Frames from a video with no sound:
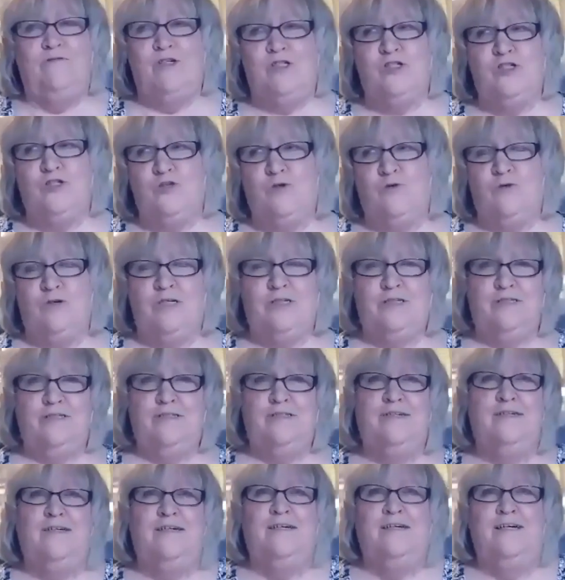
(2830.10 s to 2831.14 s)
you join.
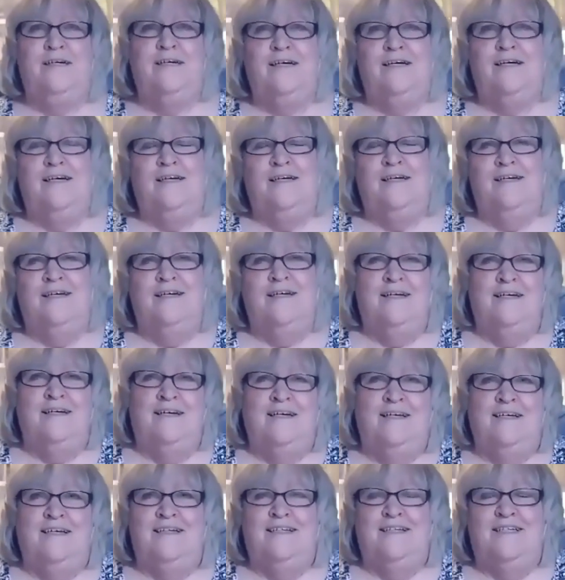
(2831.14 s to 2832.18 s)

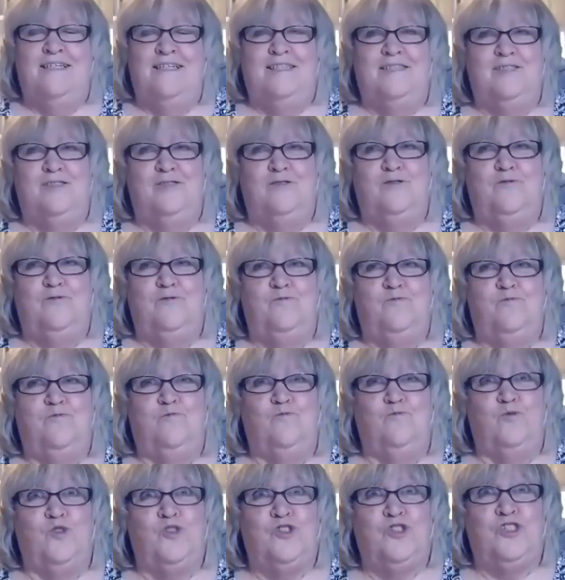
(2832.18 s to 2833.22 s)
And
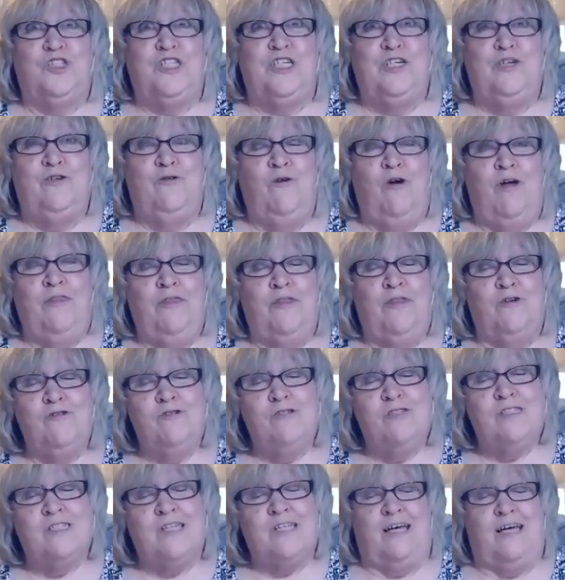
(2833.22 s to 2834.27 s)
see you on
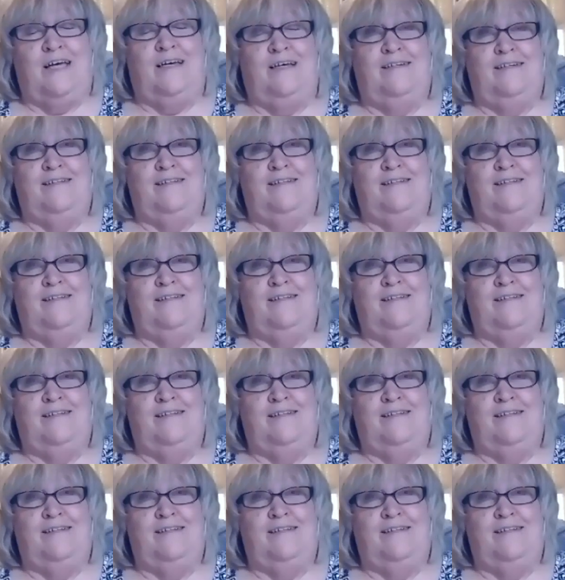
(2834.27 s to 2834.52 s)
Thursday.